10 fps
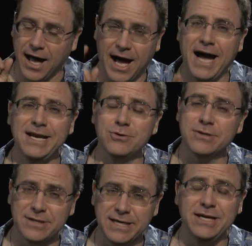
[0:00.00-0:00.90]
I don't
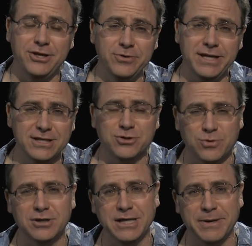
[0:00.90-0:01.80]
think you need to
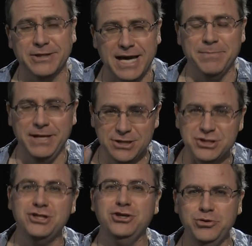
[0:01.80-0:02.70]
worry about that means
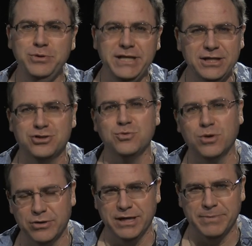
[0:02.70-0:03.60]
you need to
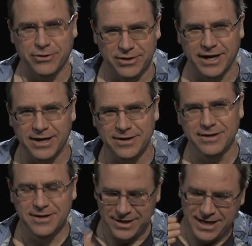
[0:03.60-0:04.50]
worry about that.
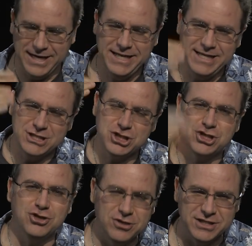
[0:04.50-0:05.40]
I need
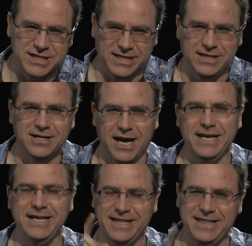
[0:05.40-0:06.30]
certainty. I
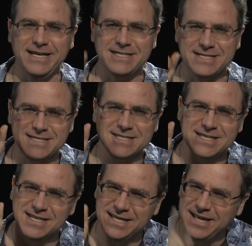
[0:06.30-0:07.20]
need this.
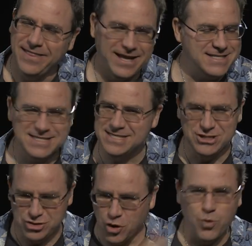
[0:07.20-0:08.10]
That is,
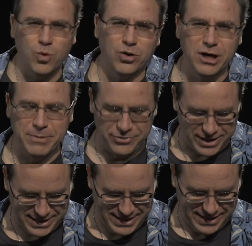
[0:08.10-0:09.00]
don't worry about
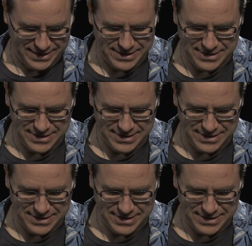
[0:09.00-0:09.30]
that, Keith.